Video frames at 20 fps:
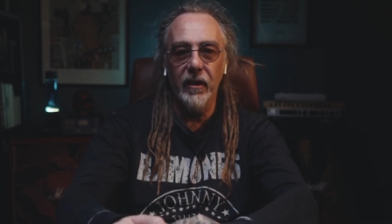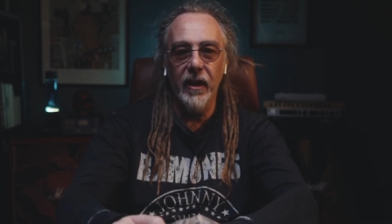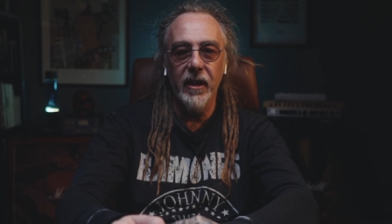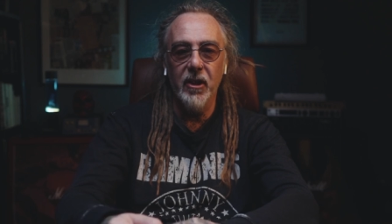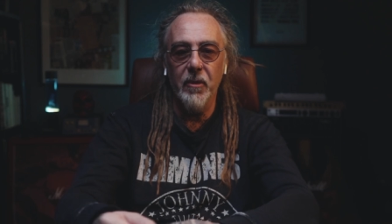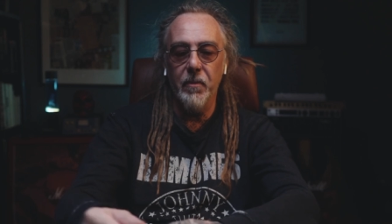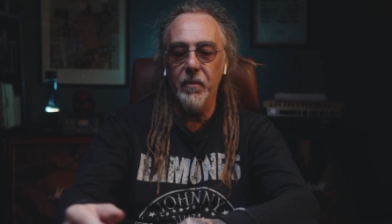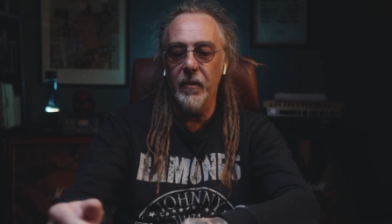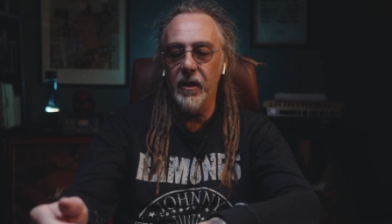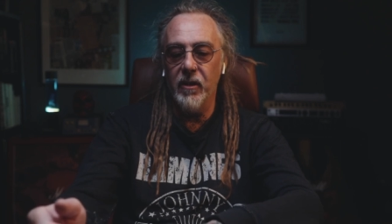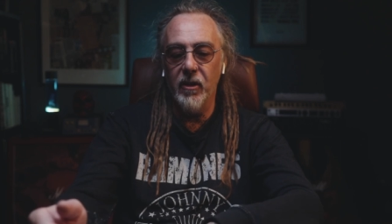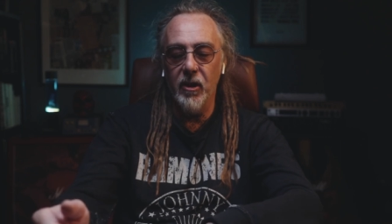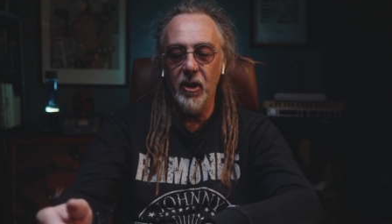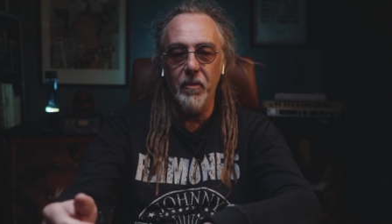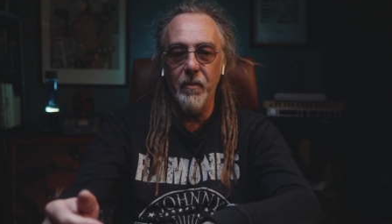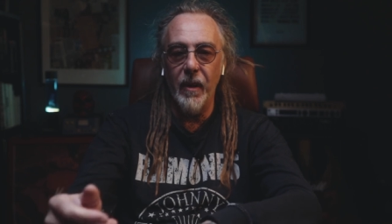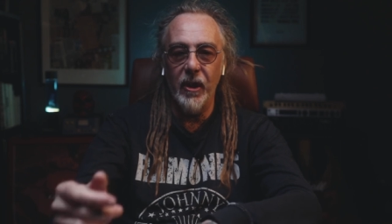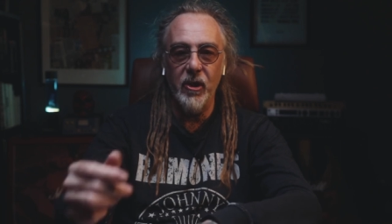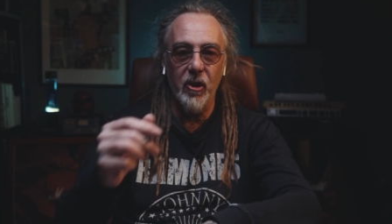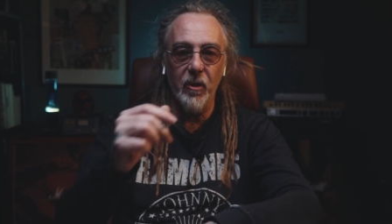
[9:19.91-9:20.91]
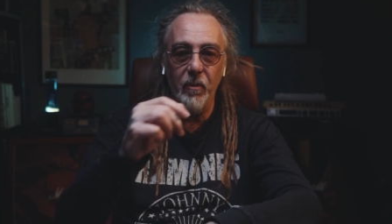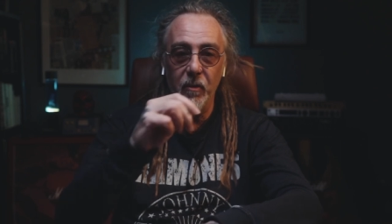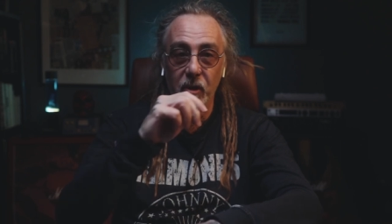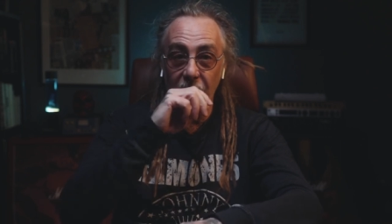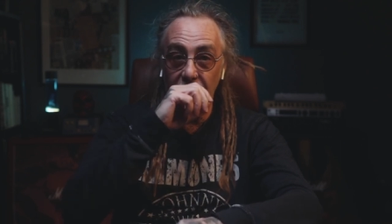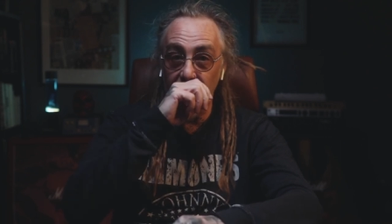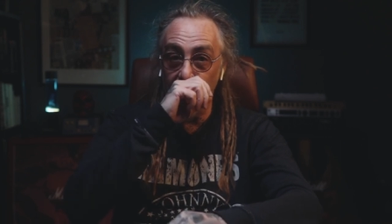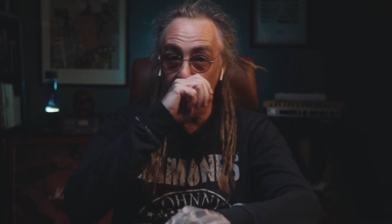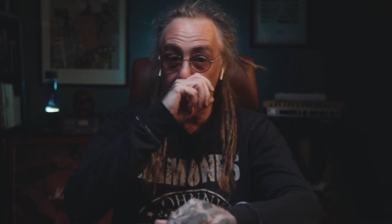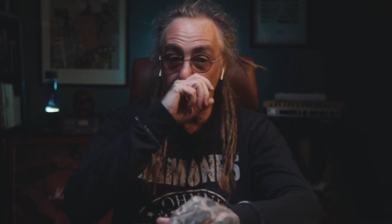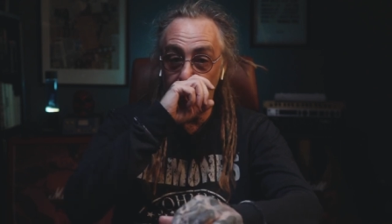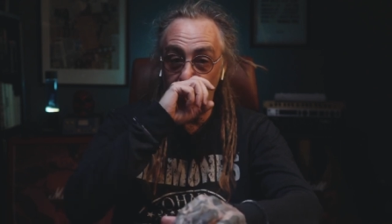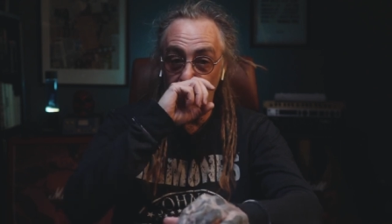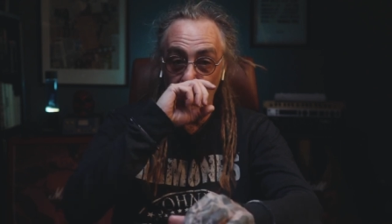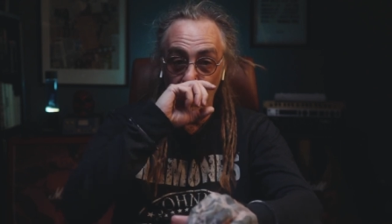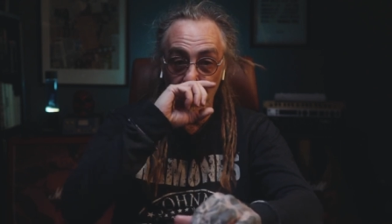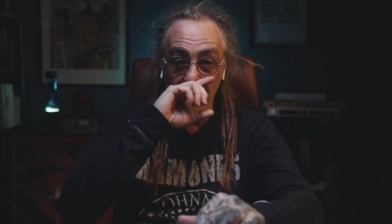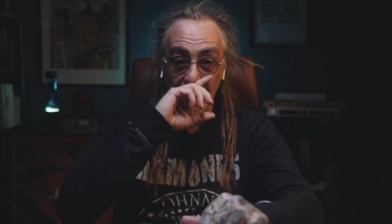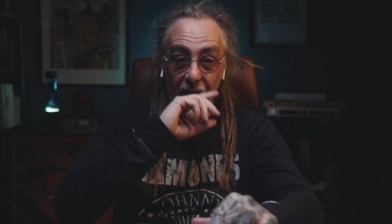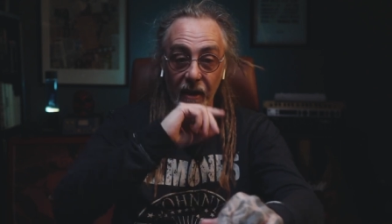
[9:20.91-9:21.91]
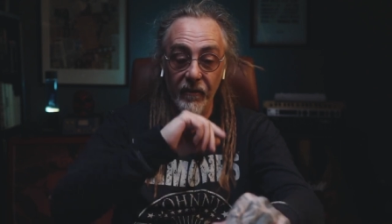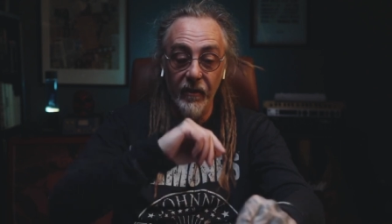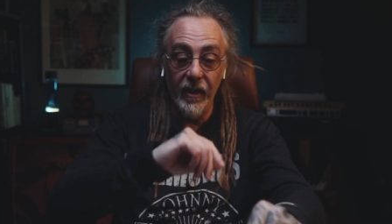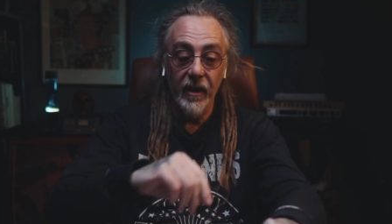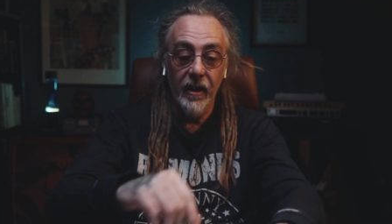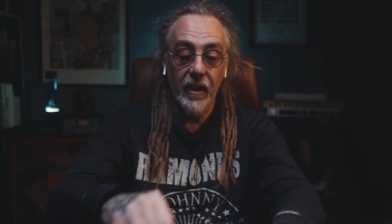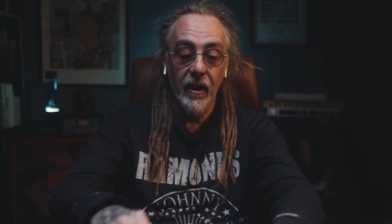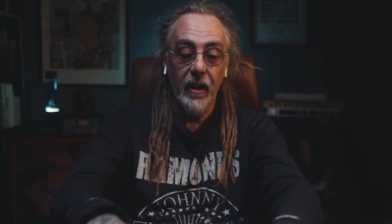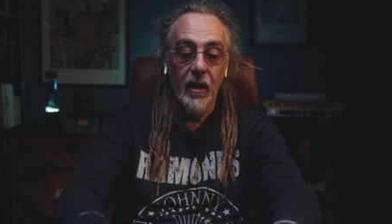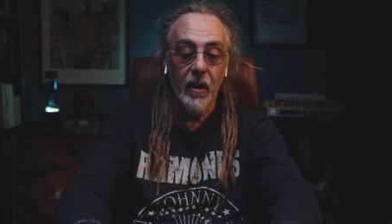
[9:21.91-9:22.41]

They just smashed up technology and wouldn't have it.